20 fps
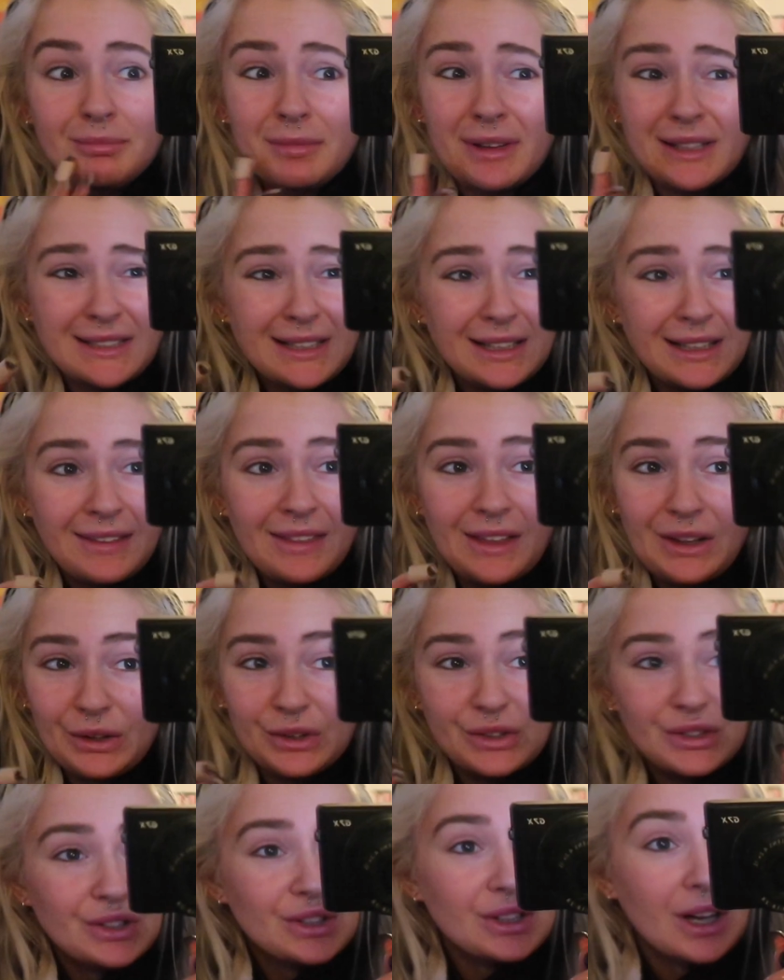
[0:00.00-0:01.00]
busy and they're
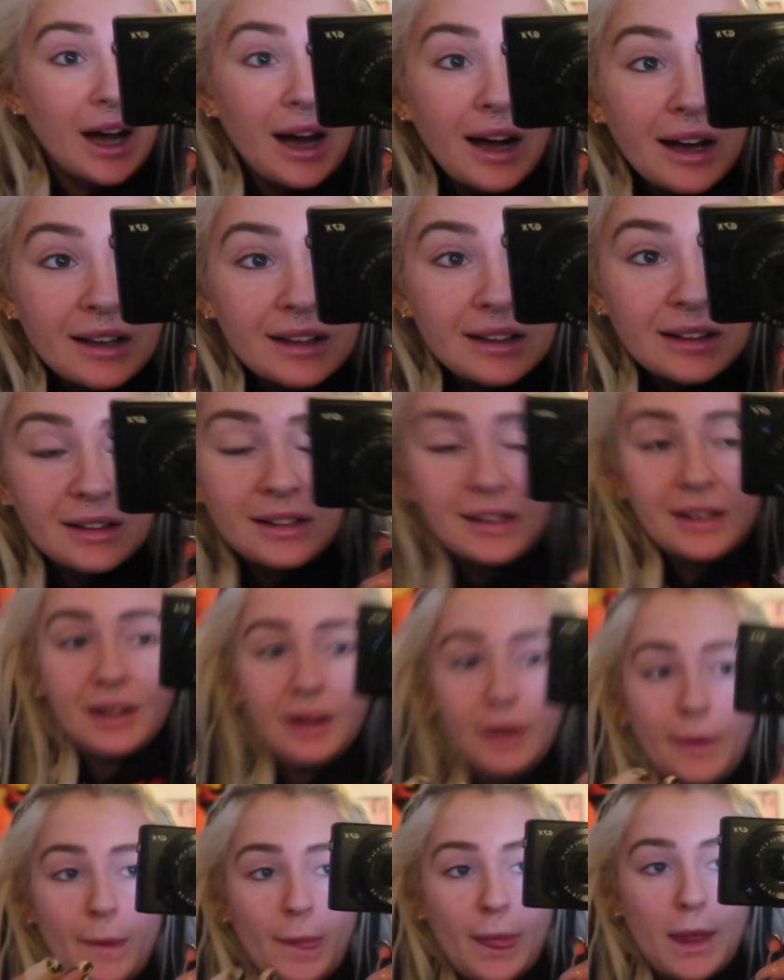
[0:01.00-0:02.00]
not shut.
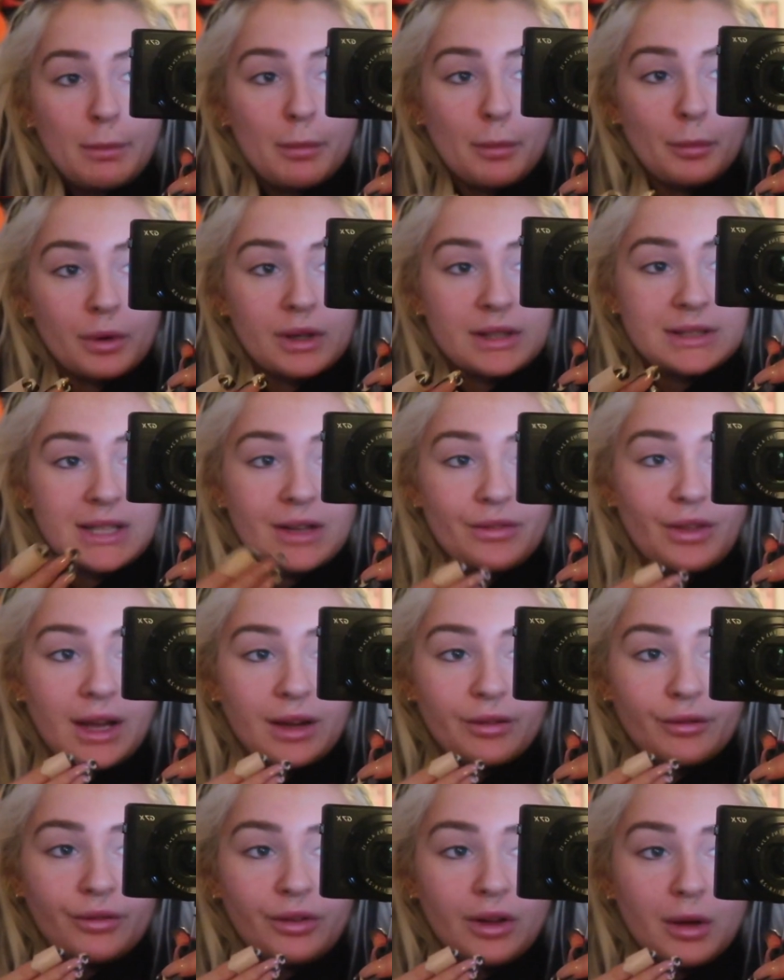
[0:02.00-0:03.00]
I want to see if they
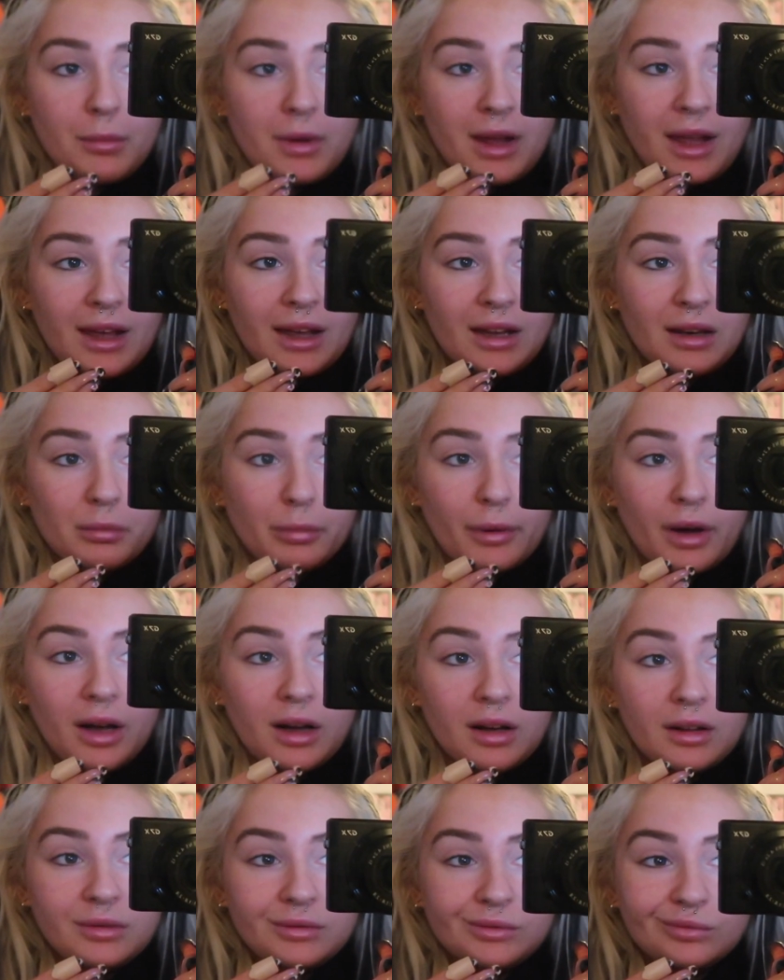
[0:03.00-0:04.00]
can fit me in,
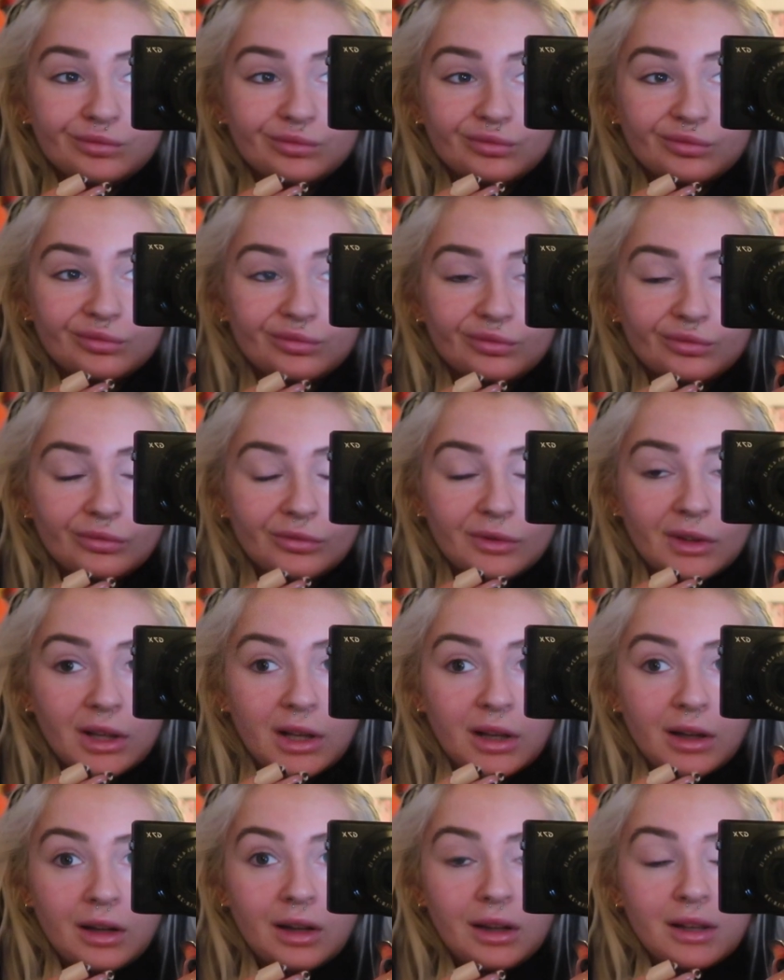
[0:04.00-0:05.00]
but
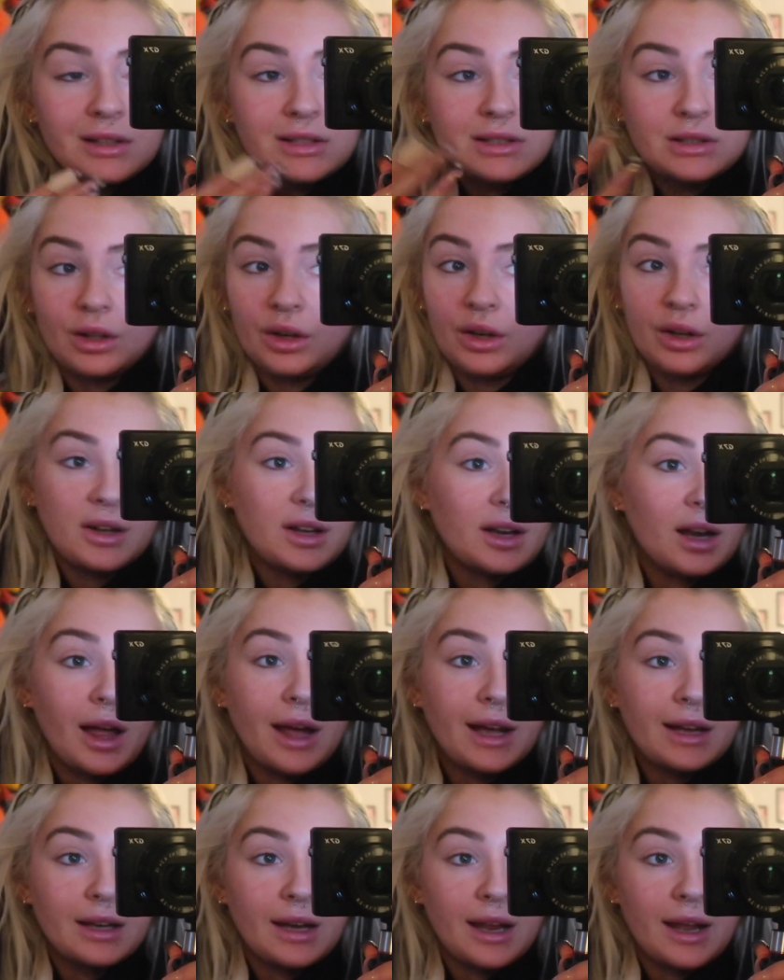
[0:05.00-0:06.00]
it's not looking
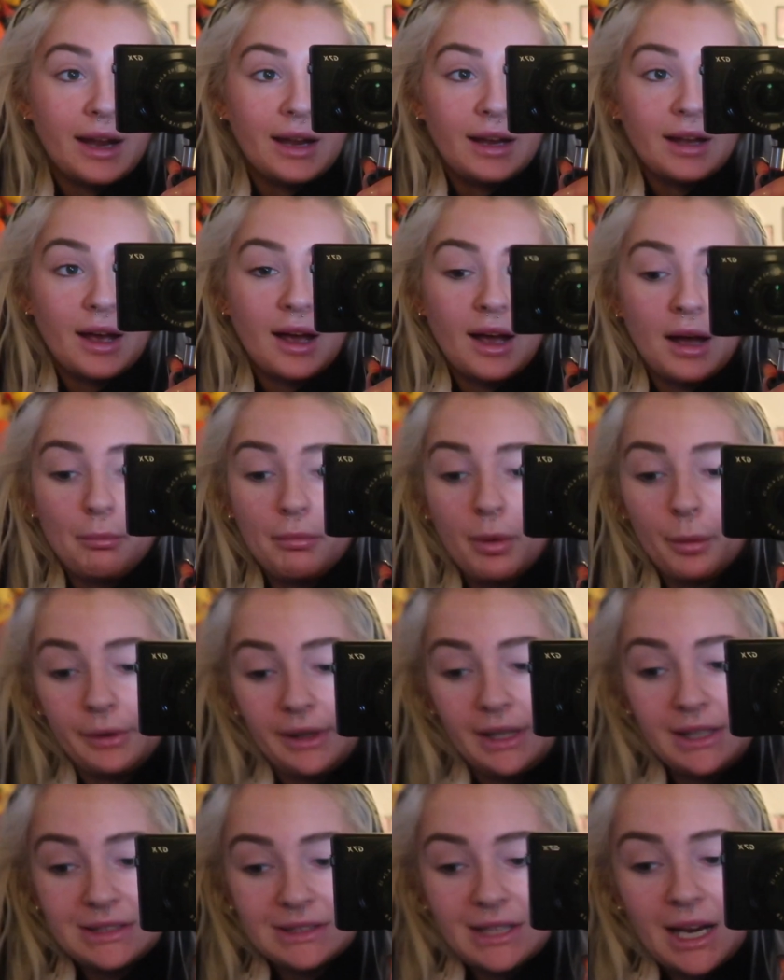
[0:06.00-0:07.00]
likely. Um, but we
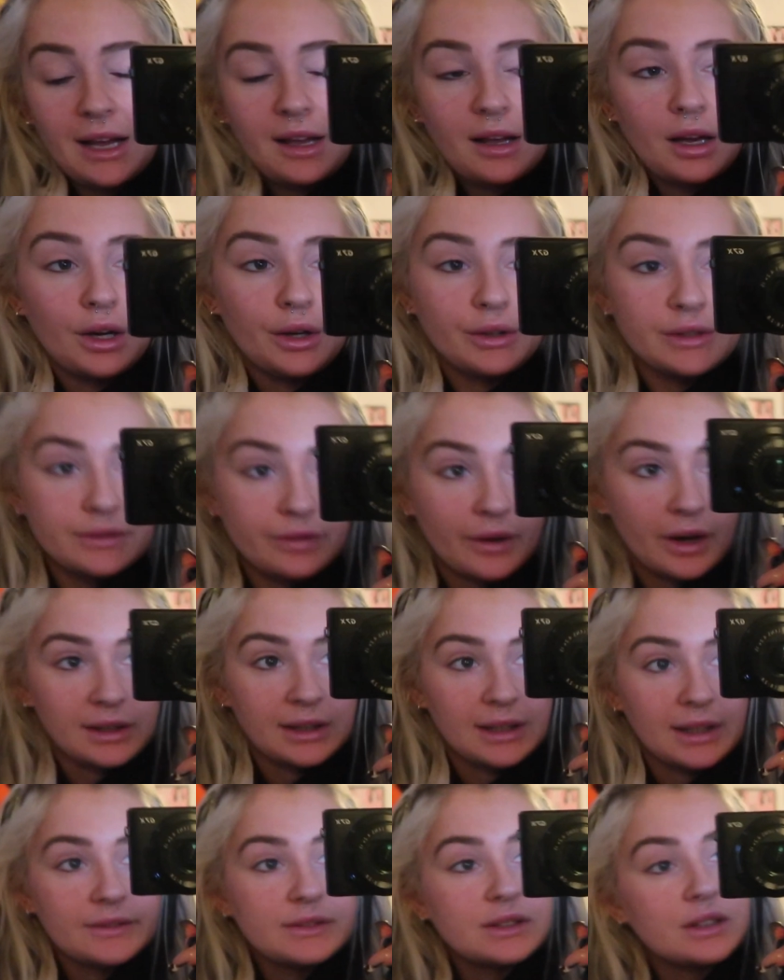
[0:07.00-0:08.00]
need to take Lucifer
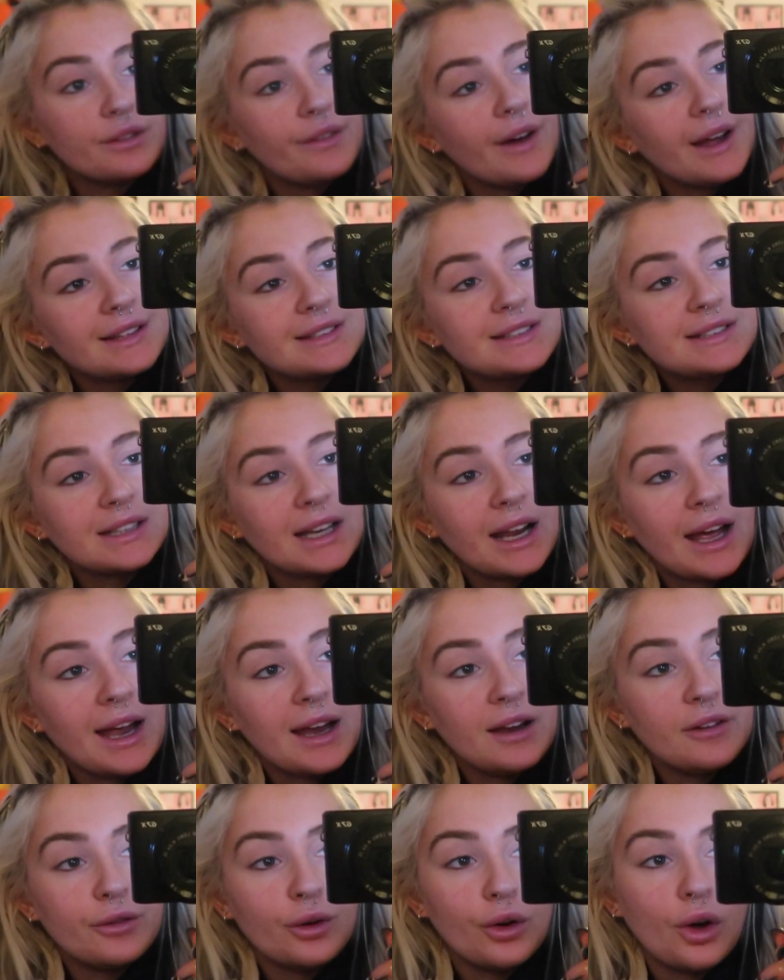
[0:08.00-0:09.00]
and Lilith to the vets
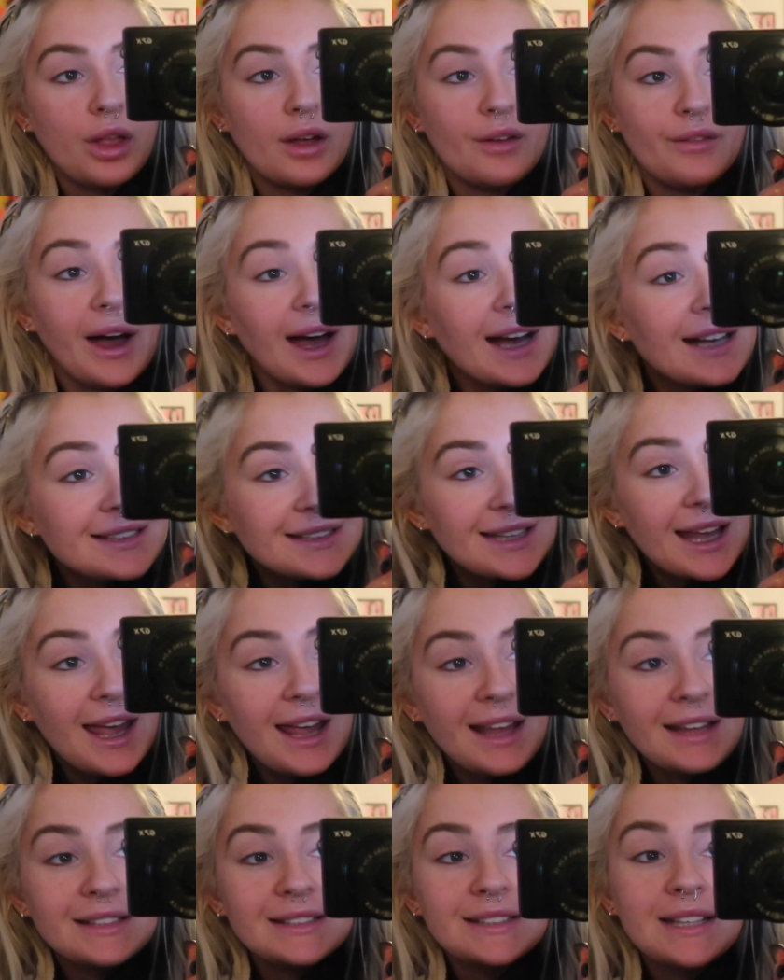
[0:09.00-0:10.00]
today for their
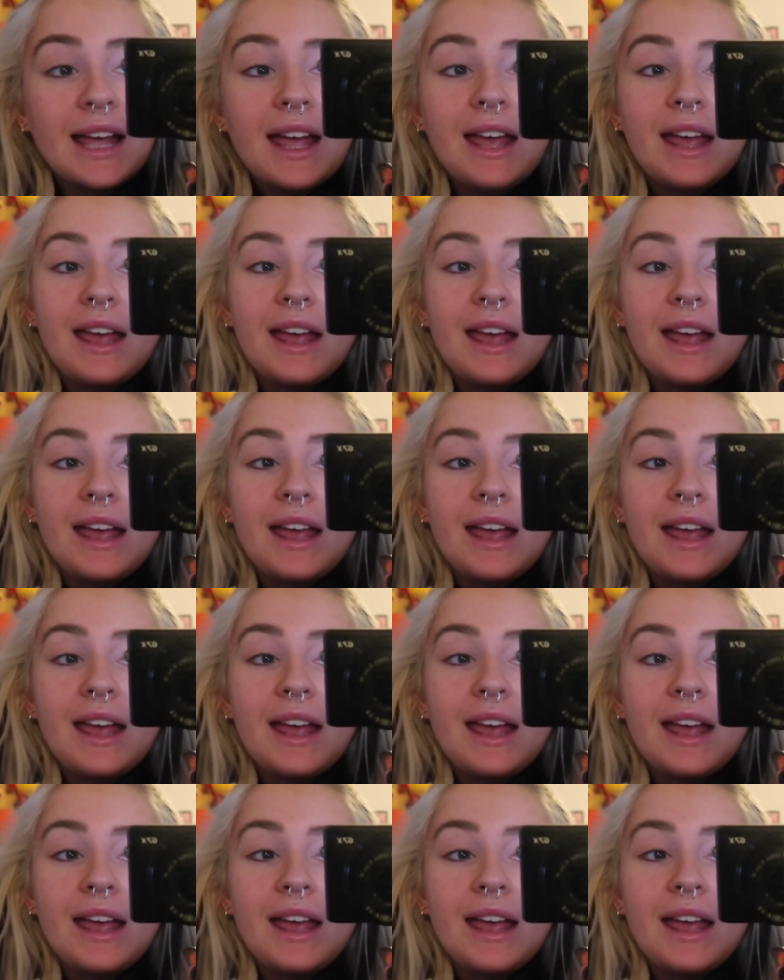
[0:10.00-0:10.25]
vaccines.